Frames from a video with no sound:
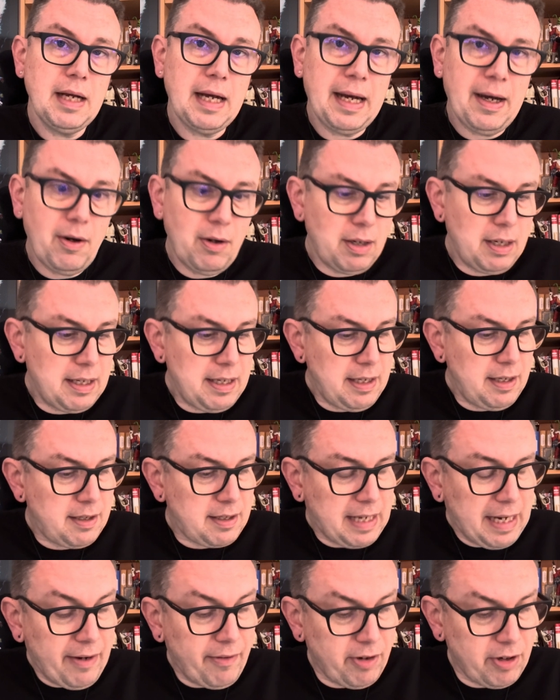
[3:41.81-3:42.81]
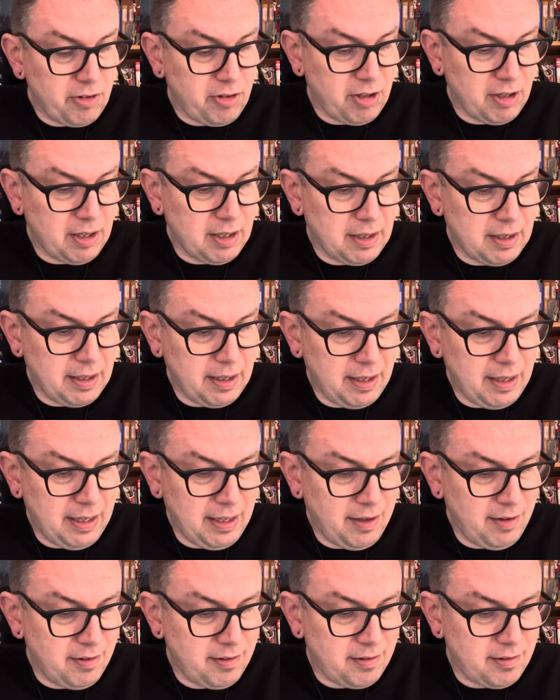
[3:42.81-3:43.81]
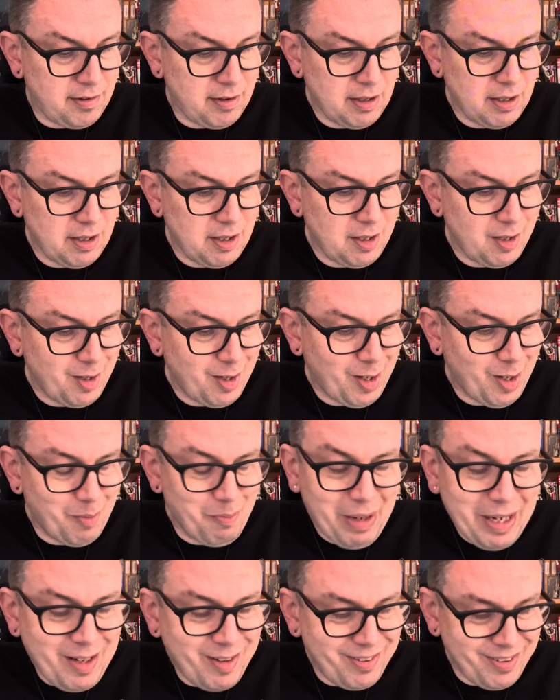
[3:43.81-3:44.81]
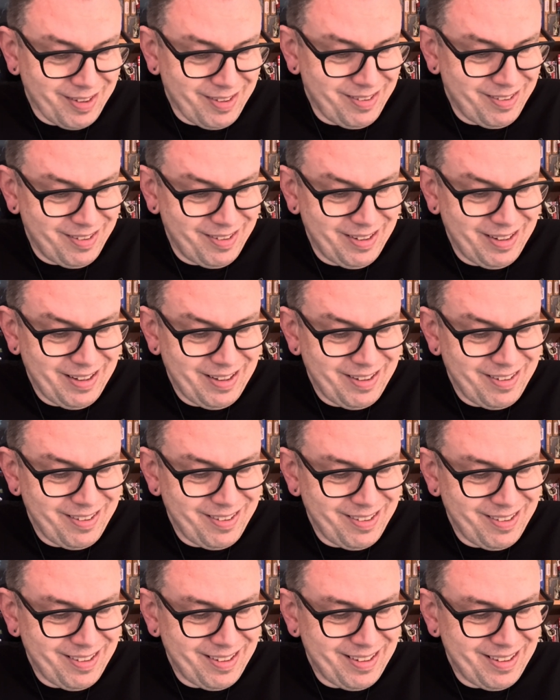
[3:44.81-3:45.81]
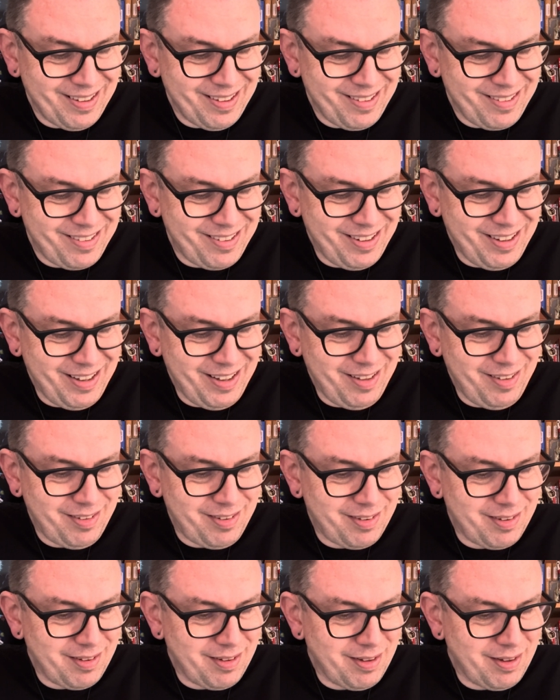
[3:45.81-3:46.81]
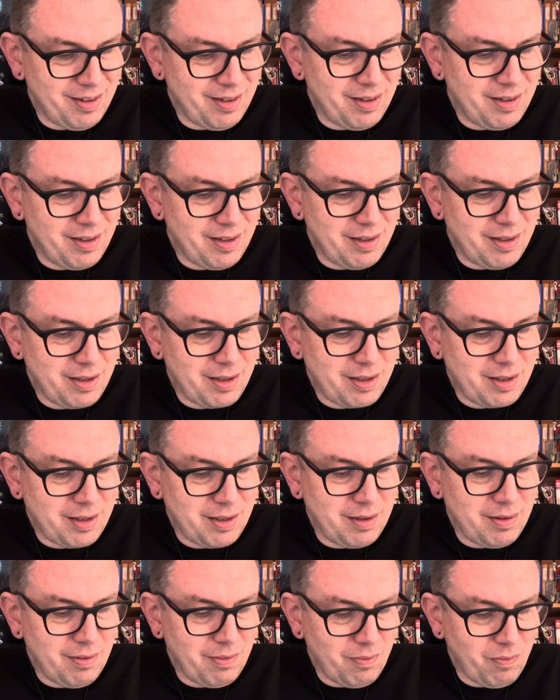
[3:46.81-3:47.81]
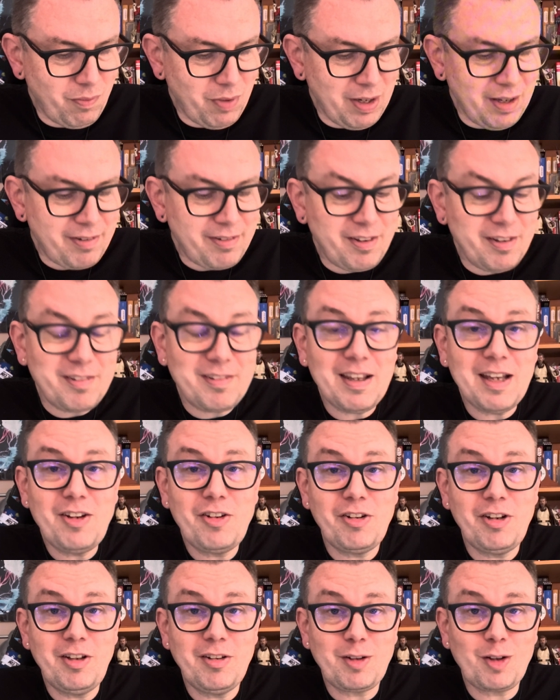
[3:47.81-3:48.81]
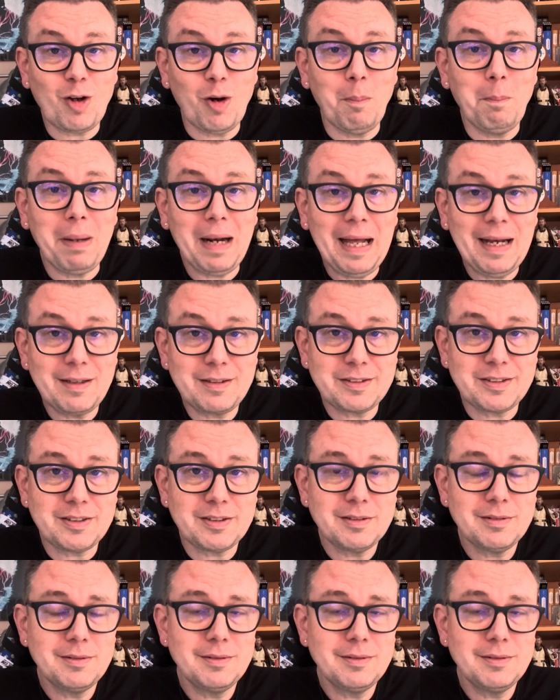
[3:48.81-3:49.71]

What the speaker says: Our lead character is amazing. She's, well, let's just say she's complex.